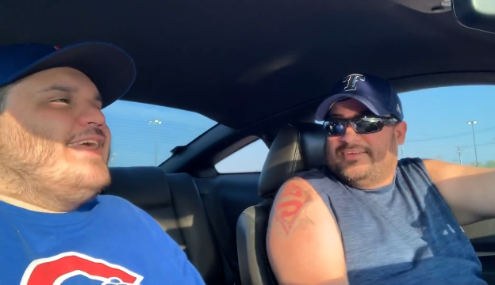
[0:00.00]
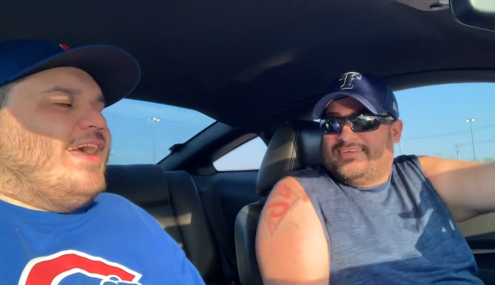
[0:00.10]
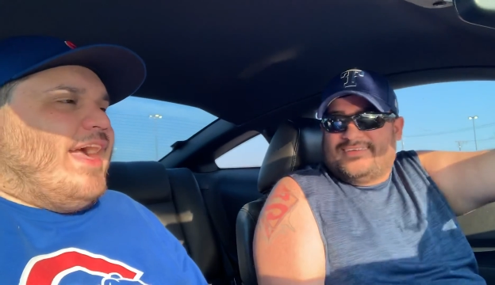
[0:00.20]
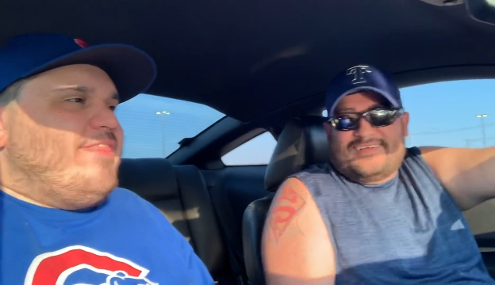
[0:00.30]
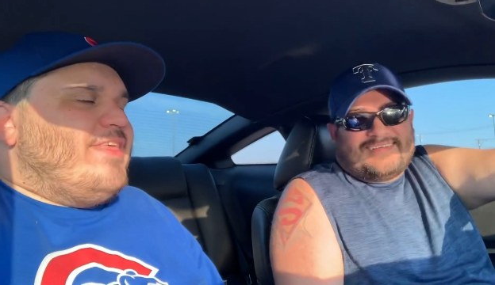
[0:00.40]

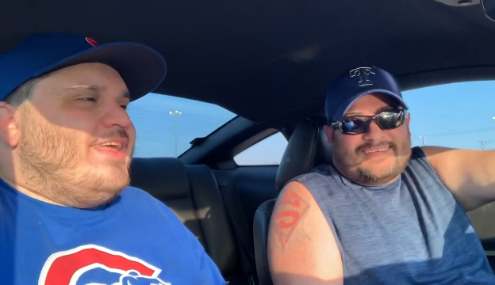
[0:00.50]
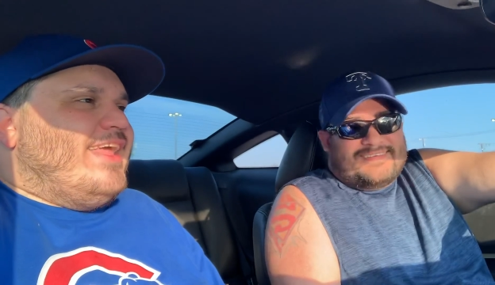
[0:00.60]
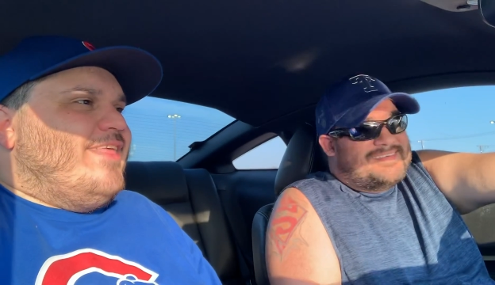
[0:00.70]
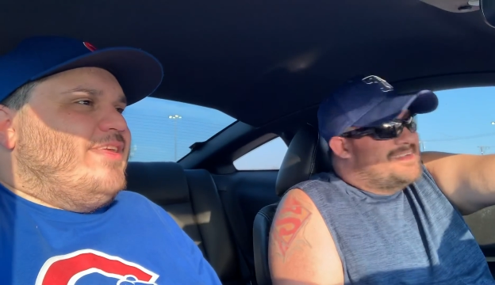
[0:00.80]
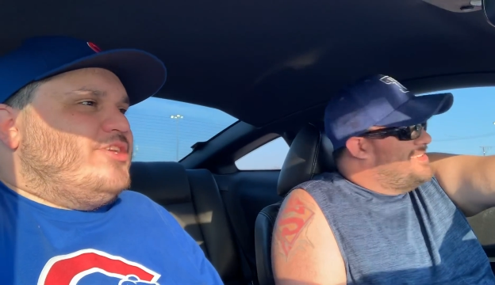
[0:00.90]
Speaker 1: Yeah, and then uh,
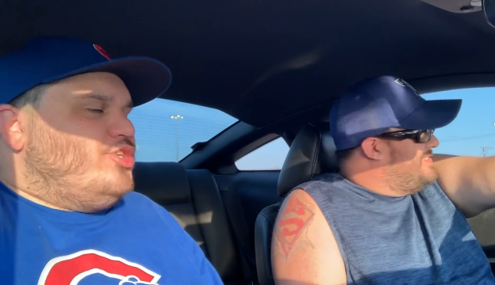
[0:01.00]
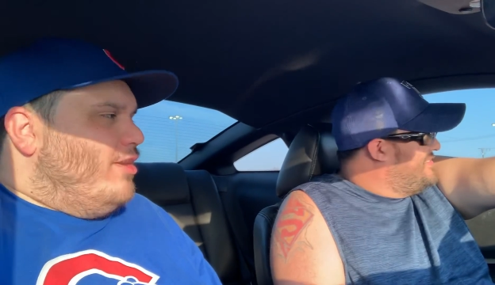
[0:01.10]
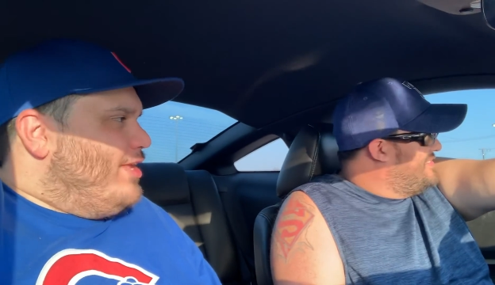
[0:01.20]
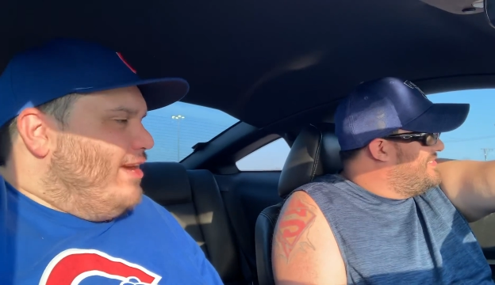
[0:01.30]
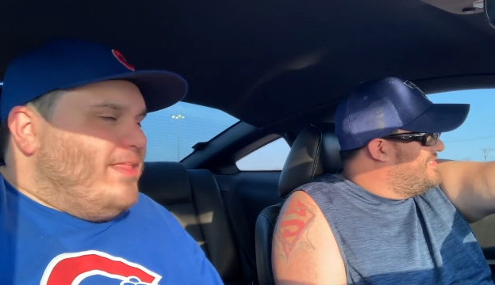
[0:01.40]
and then Shawn
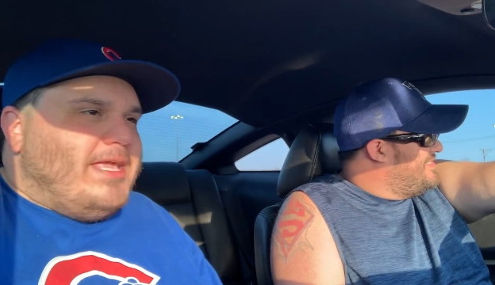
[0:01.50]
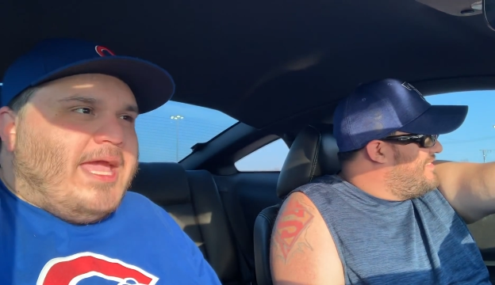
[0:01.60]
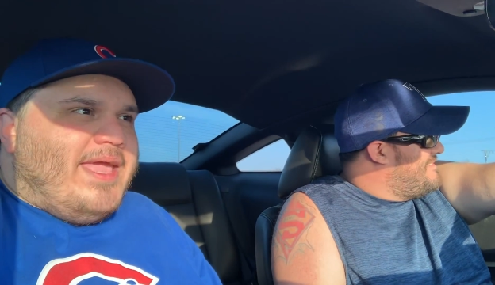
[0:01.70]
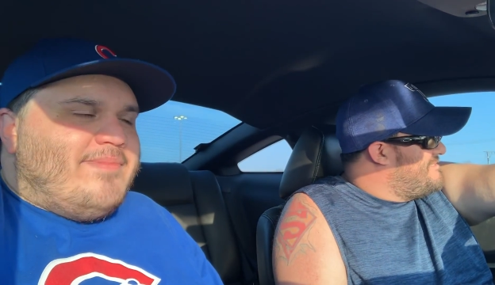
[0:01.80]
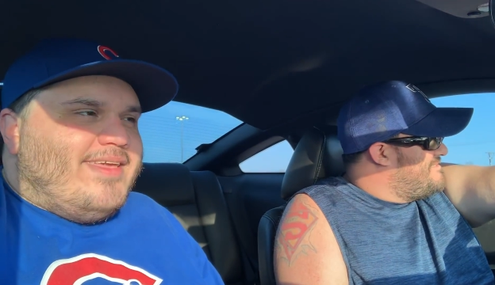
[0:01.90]
Kelley
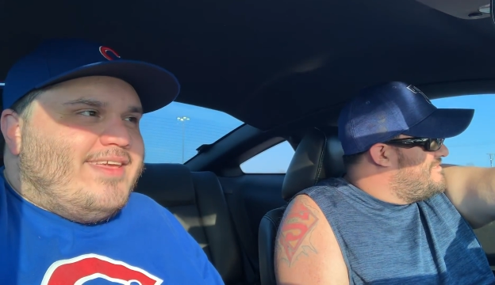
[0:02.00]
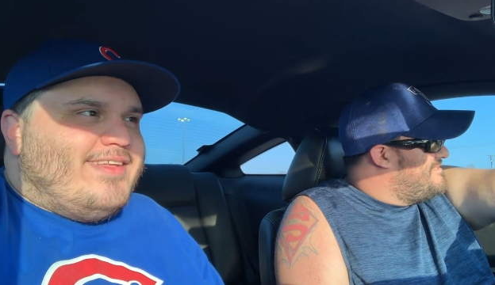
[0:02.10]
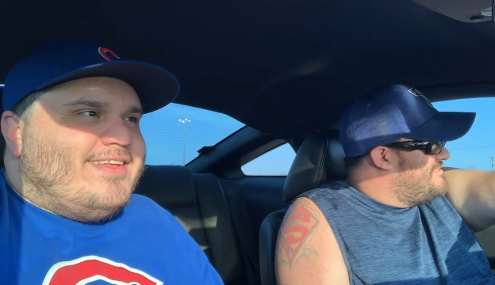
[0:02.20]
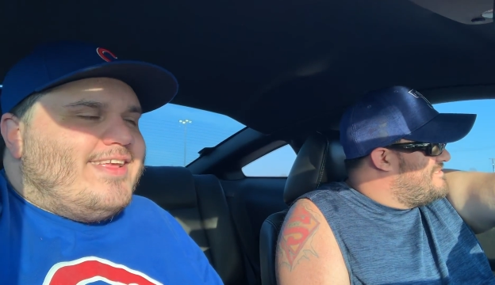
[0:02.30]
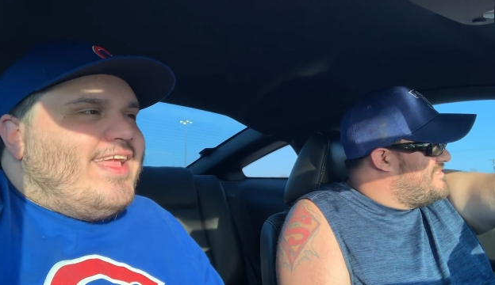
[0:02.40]
came
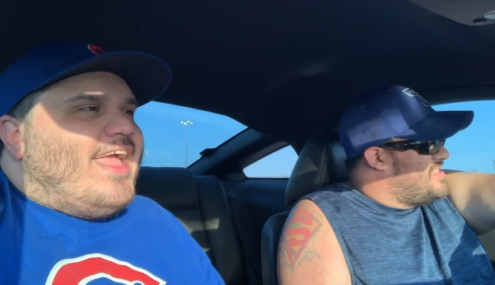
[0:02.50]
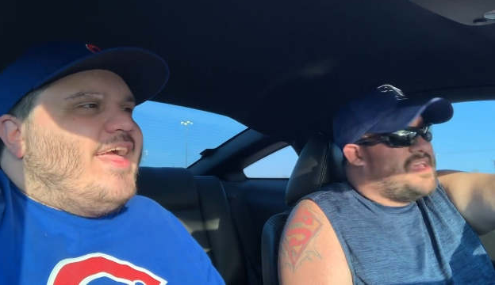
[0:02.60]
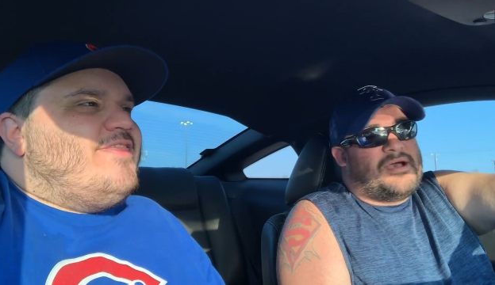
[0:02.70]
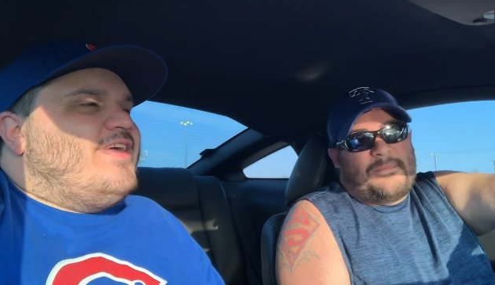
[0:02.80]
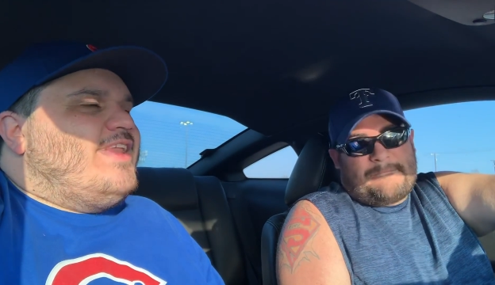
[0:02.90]
in
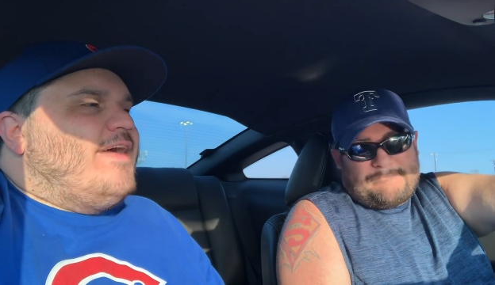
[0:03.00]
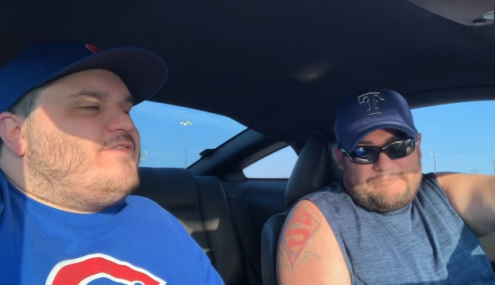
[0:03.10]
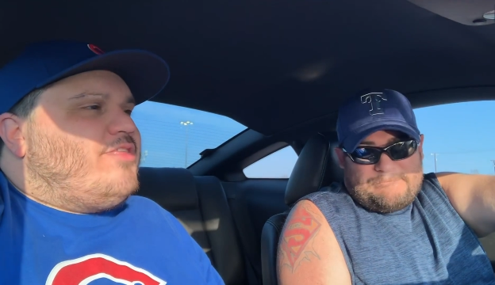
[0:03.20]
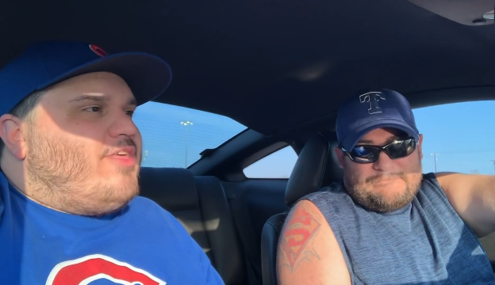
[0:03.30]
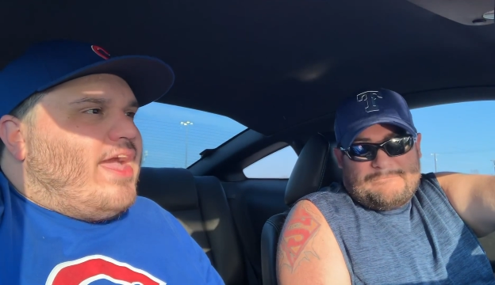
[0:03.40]
and then after
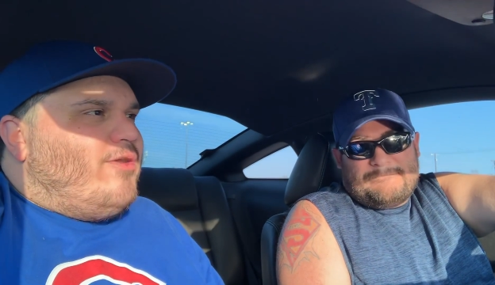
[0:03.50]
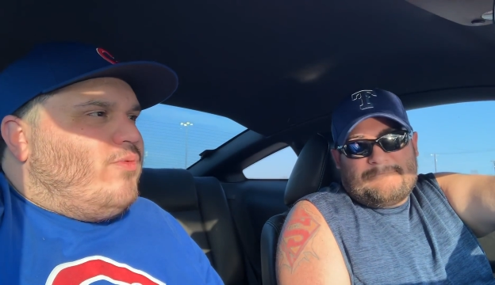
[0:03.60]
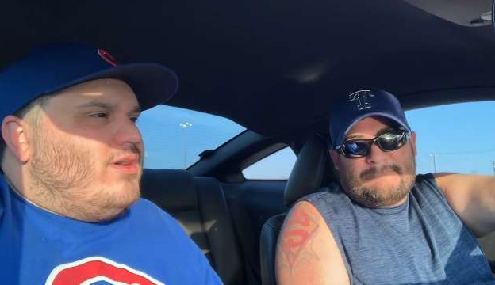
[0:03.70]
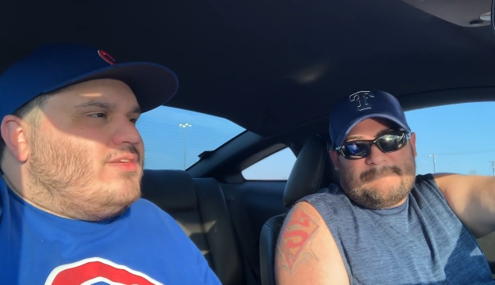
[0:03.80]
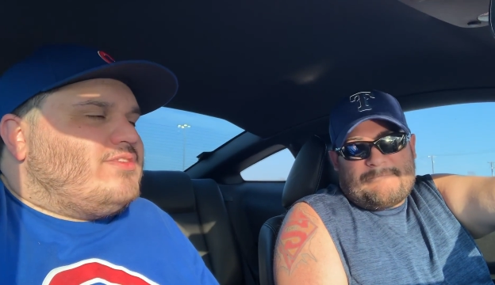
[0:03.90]
that
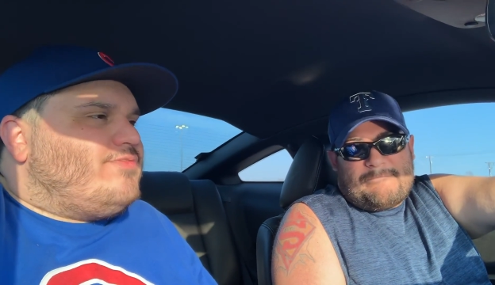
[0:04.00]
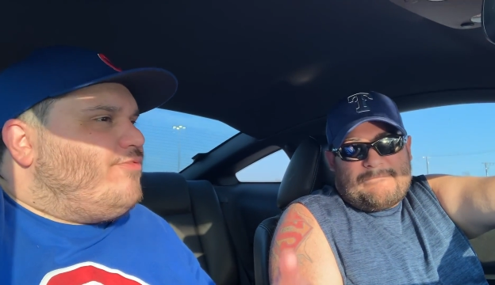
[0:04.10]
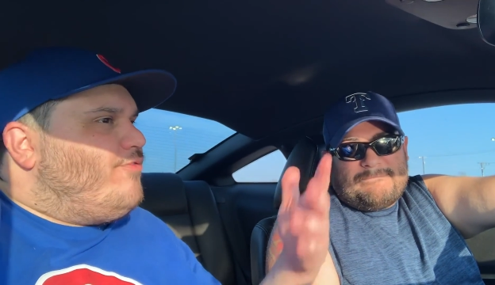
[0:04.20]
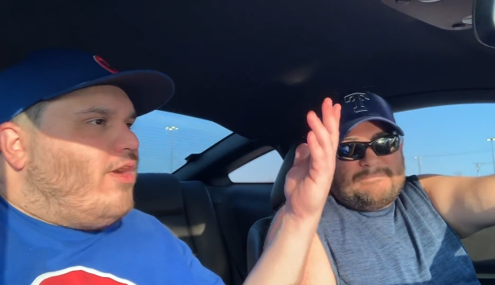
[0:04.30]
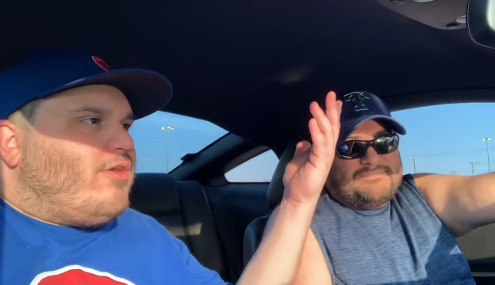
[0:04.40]
was
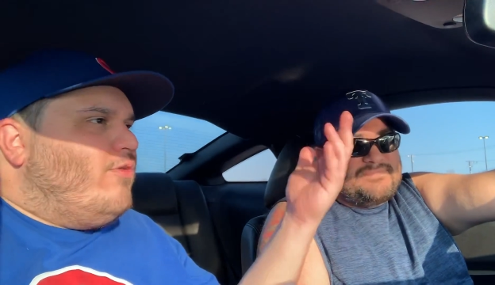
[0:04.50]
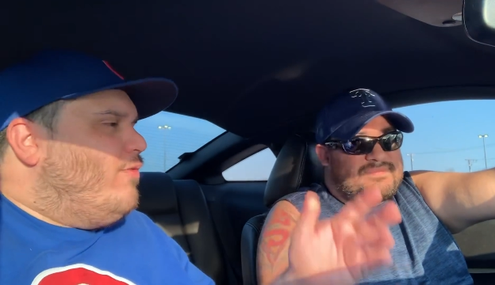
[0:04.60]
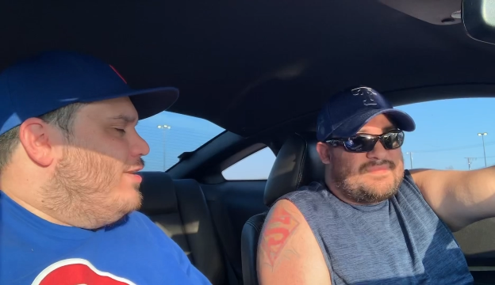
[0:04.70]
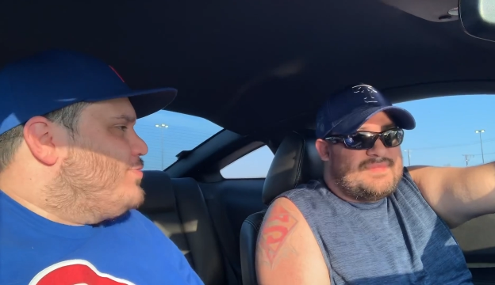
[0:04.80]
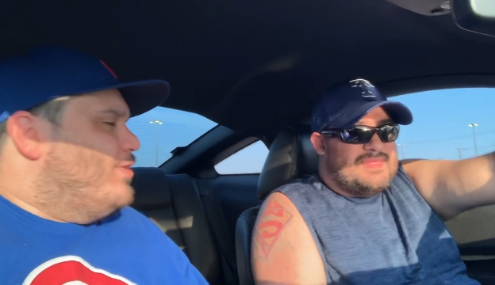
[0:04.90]
fuck. Who
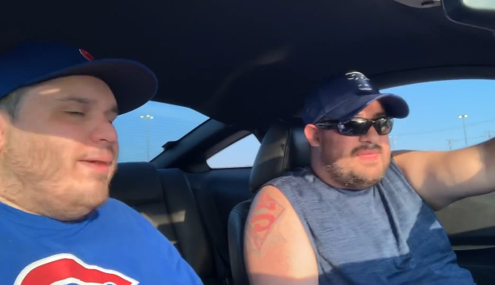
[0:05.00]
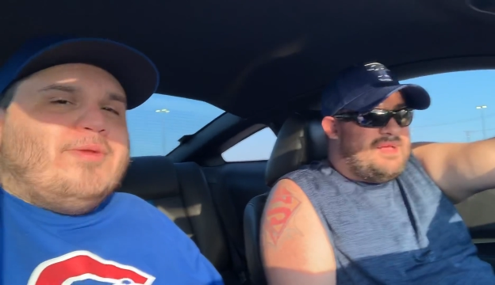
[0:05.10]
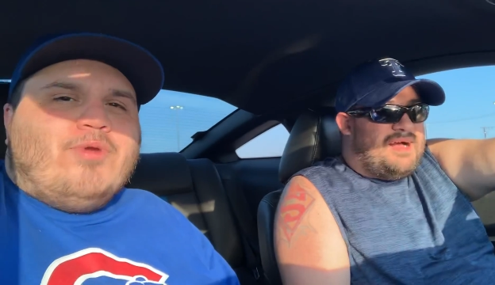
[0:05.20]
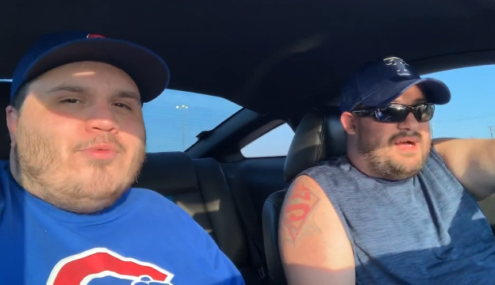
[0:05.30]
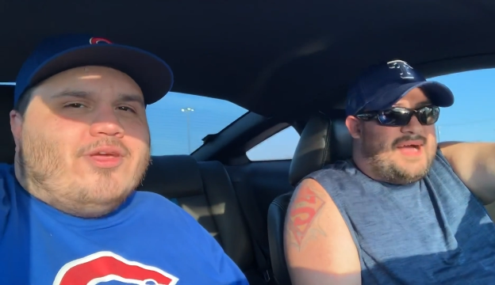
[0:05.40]
else was? I mean,
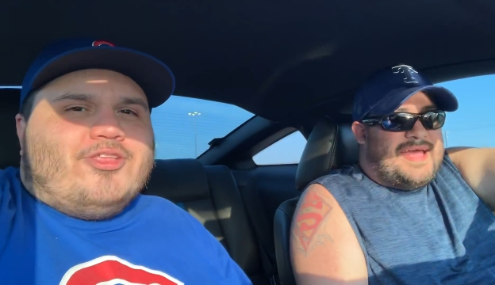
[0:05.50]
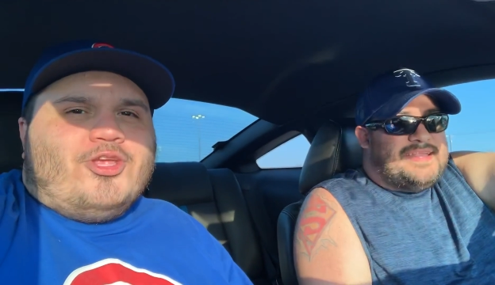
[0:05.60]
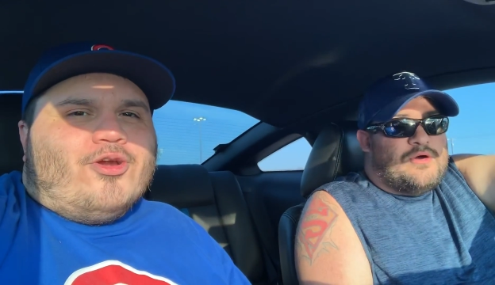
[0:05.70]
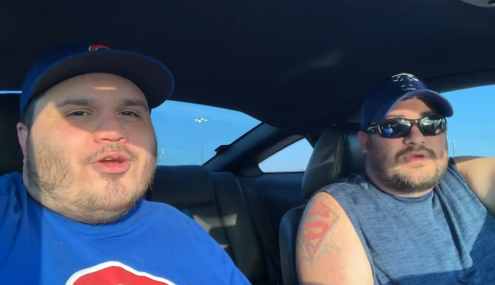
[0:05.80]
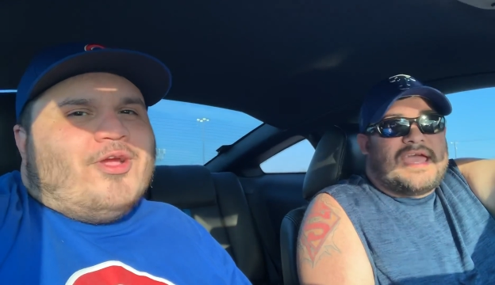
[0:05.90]
we went. I
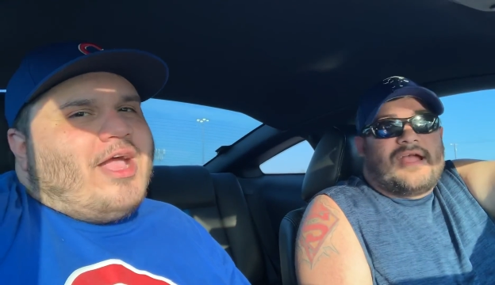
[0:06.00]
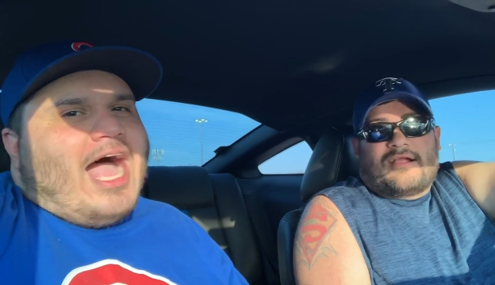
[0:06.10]
don't care.